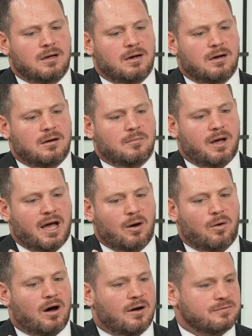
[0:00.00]

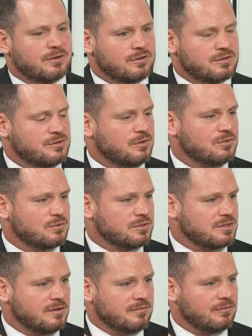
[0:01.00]
How often are students
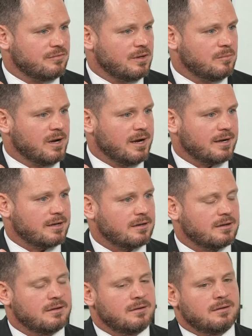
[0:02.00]
receiving
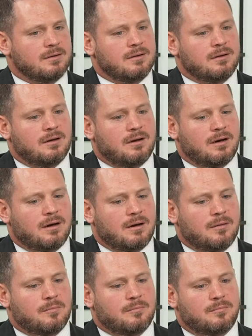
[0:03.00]
feedback?
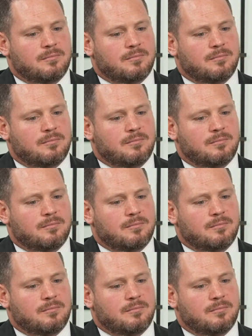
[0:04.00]
How